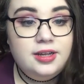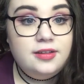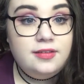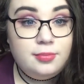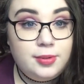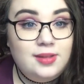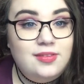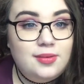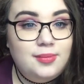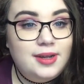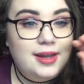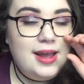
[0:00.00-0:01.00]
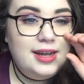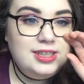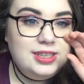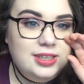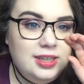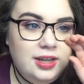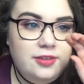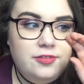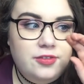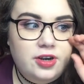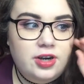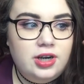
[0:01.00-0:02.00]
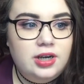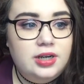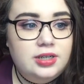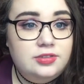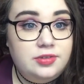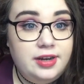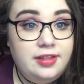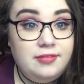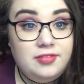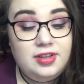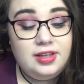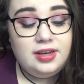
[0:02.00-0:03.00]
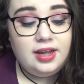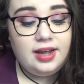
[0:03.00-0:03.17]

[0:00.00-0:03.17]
spring summer collection for 2017,